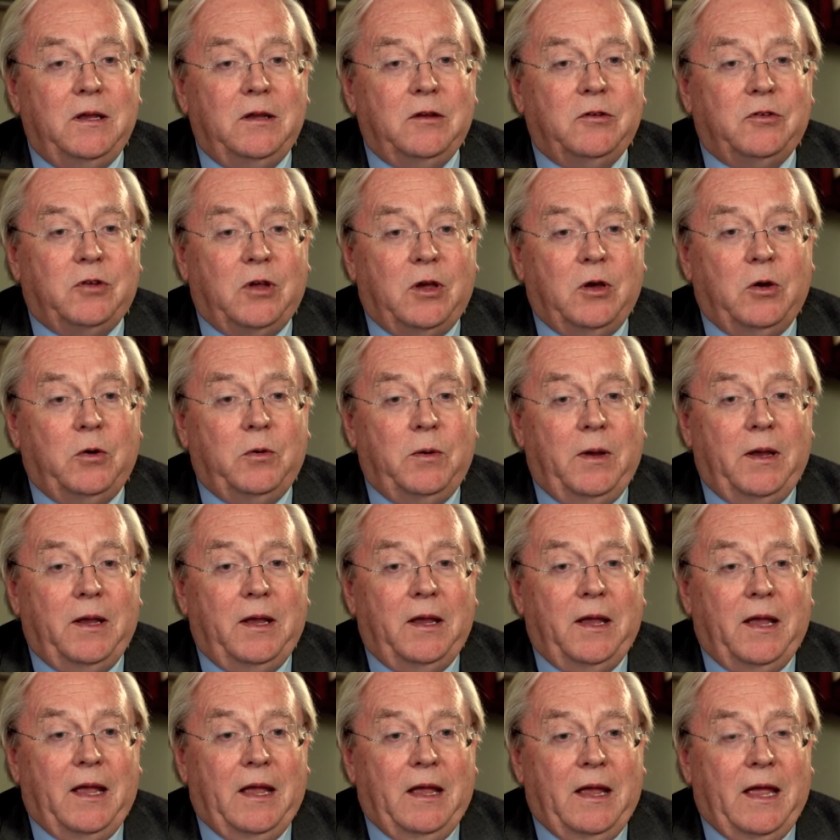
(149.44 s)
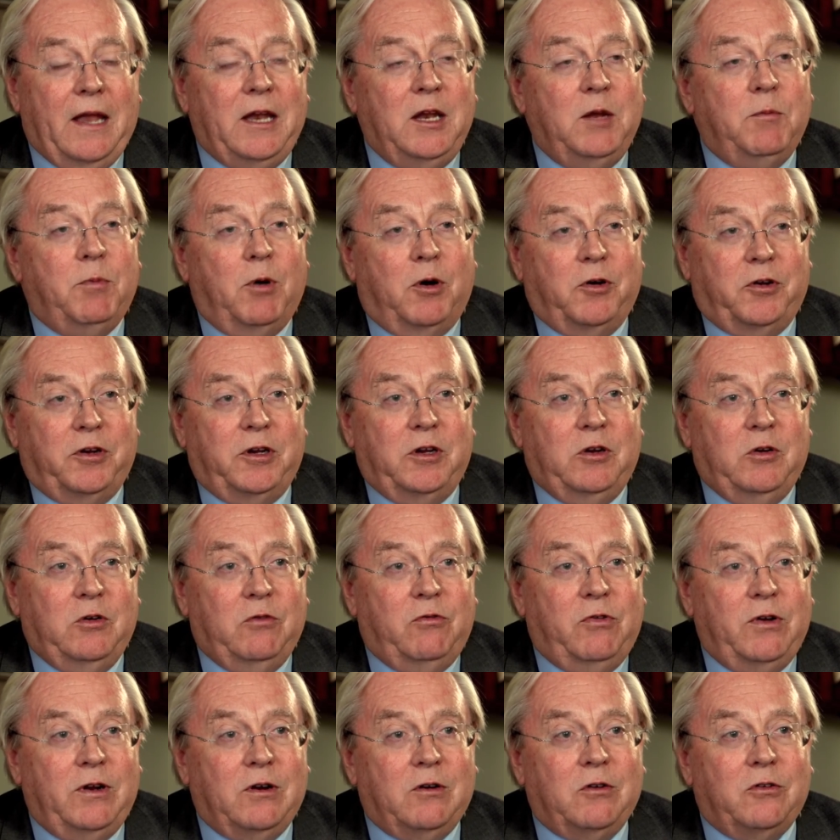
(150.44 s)
So anybody
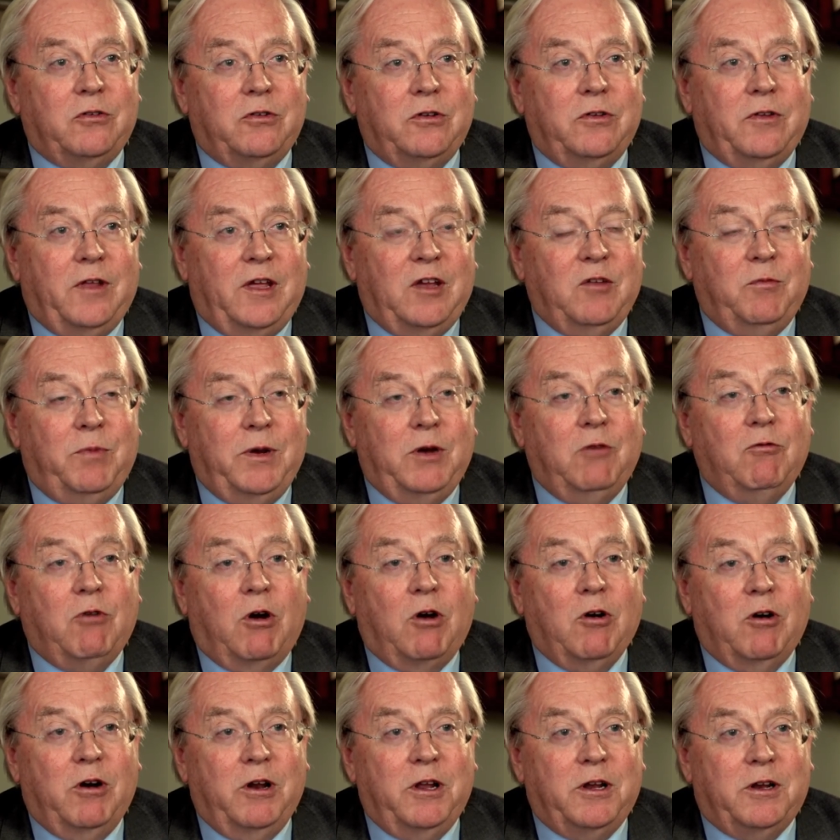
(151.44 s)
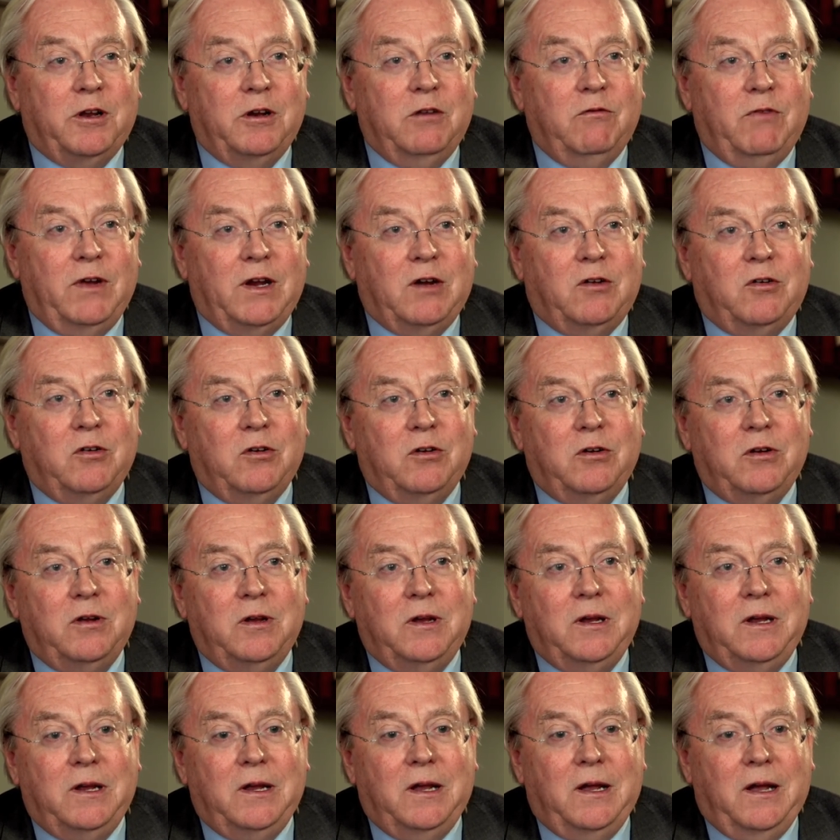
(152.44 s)
who feels that they've been wrongly convicted
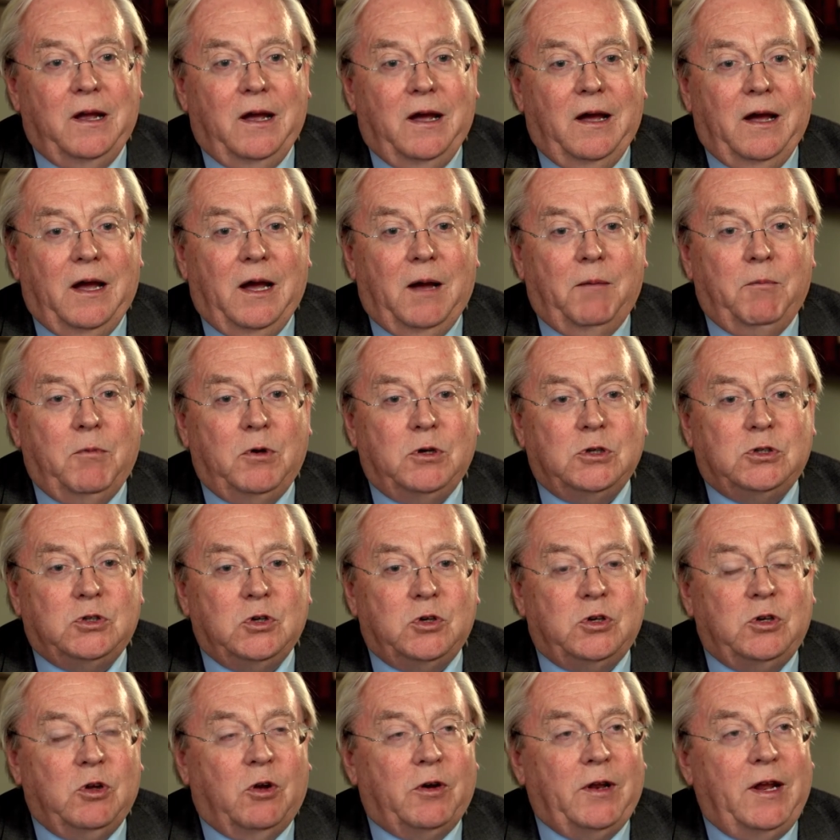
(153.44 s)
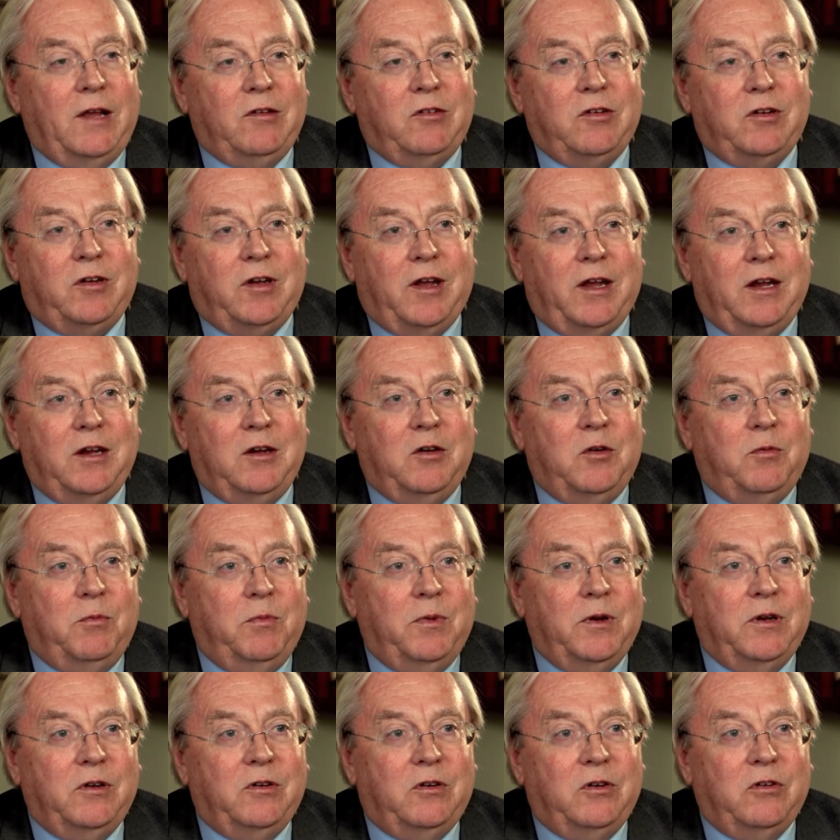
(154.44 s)
should not hesitate
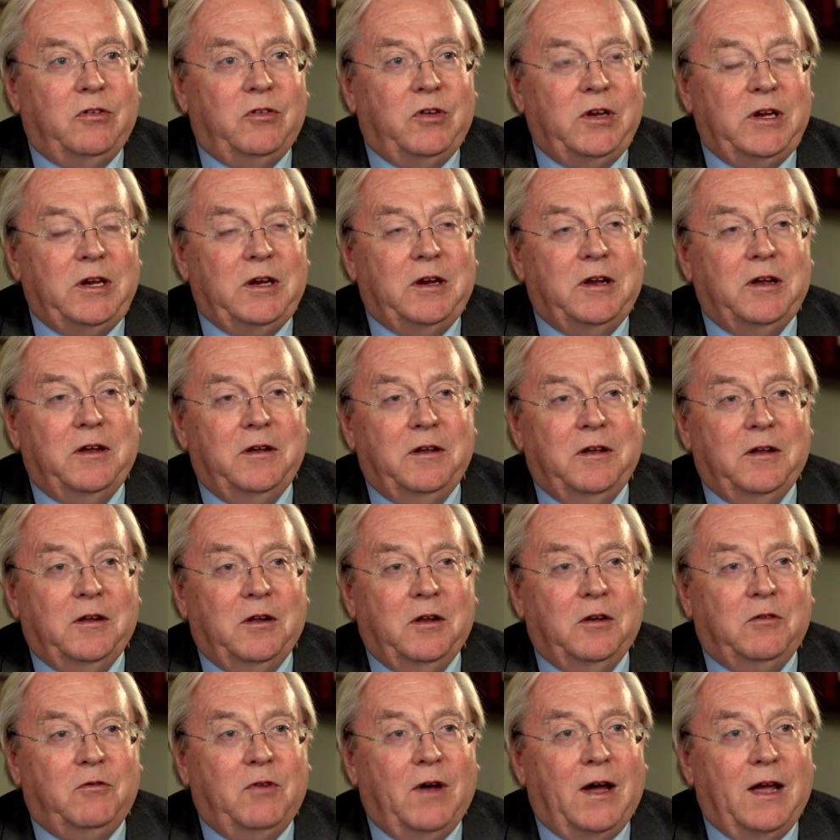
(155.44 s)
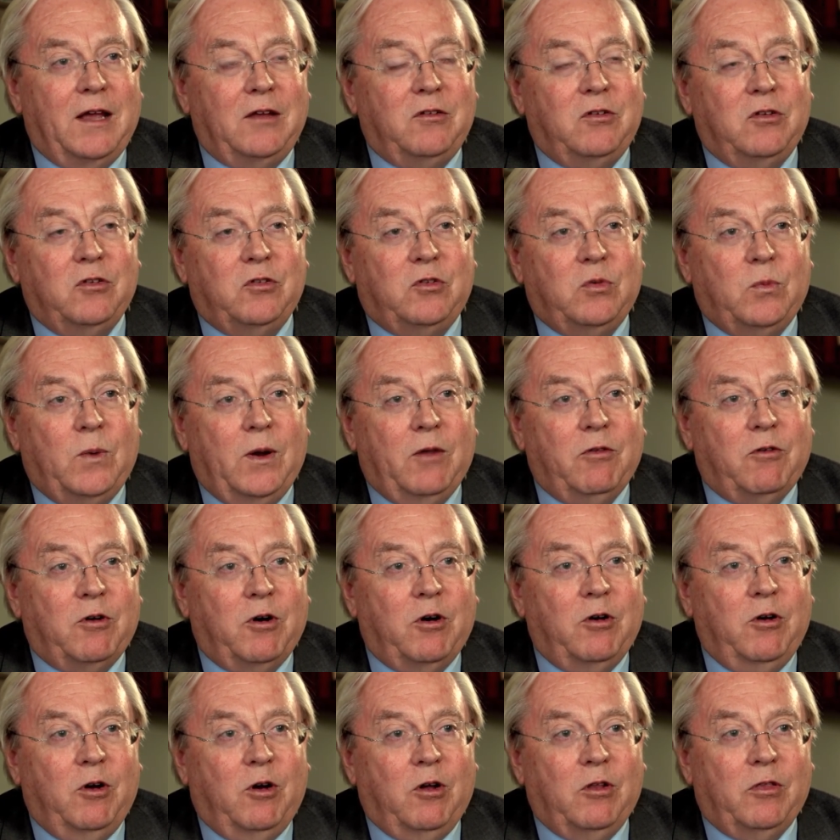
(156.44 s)
but to seek advice as to whether
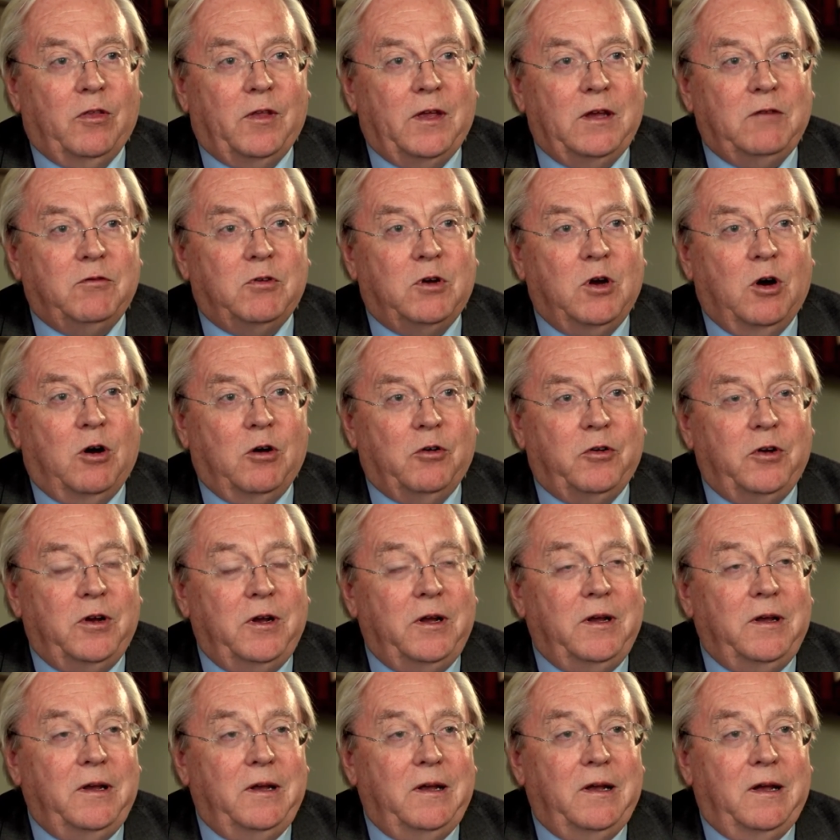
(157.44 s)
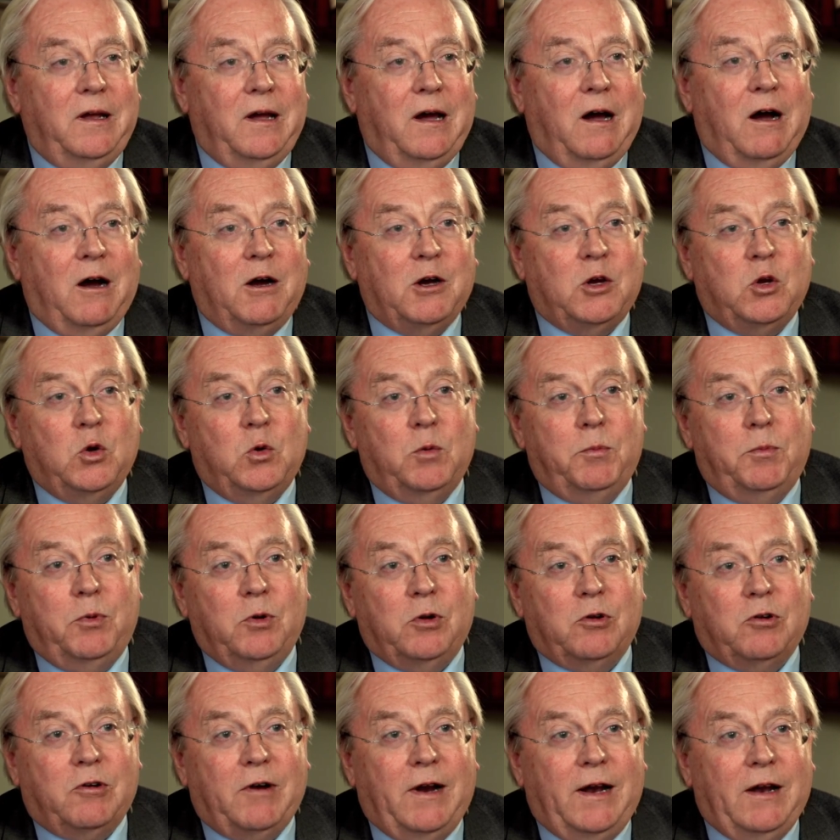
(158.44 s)
or not they've got
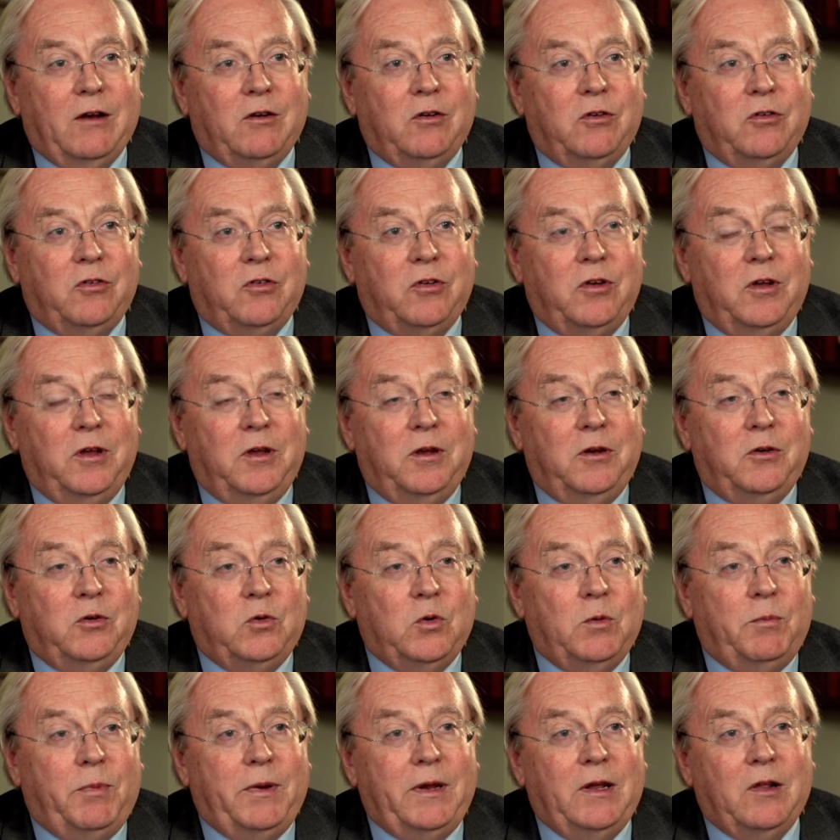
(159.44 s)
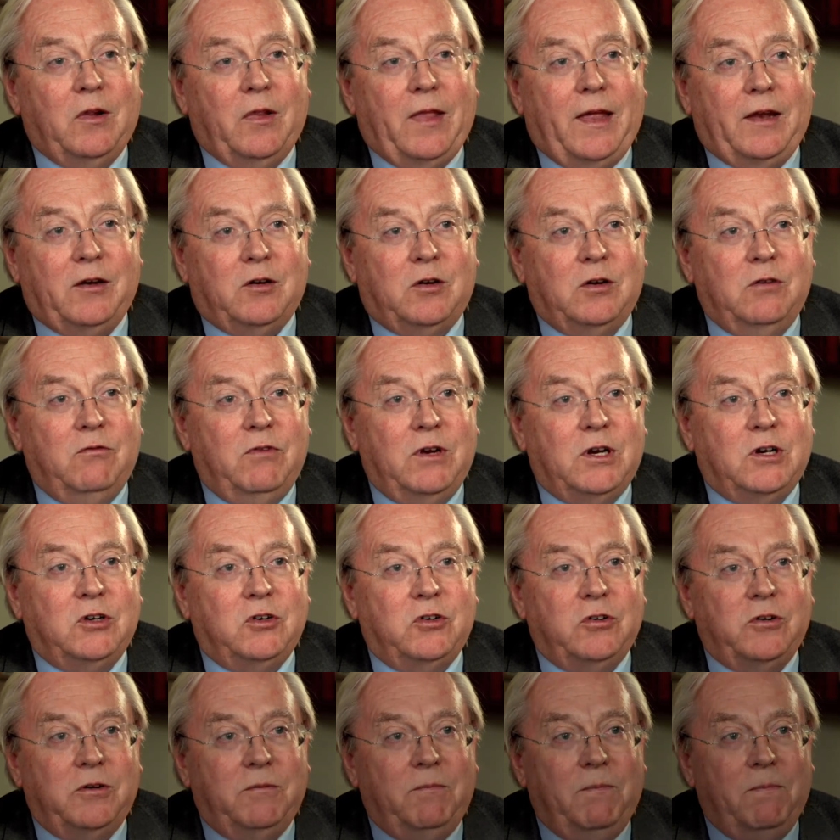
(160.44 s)
arguable grounds to appeal that
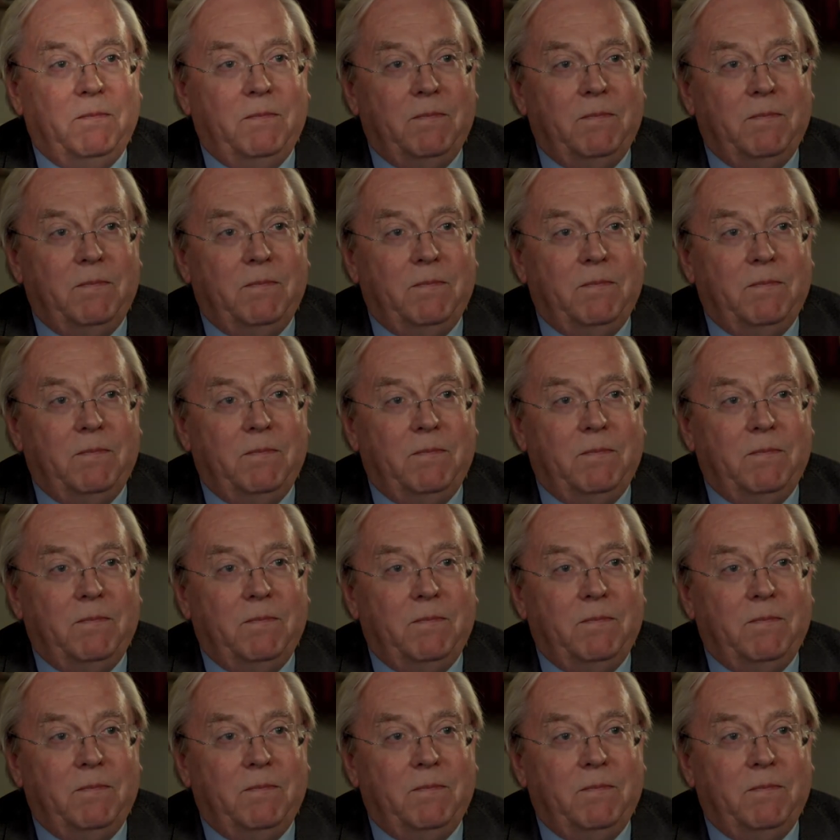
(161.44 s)
conviction.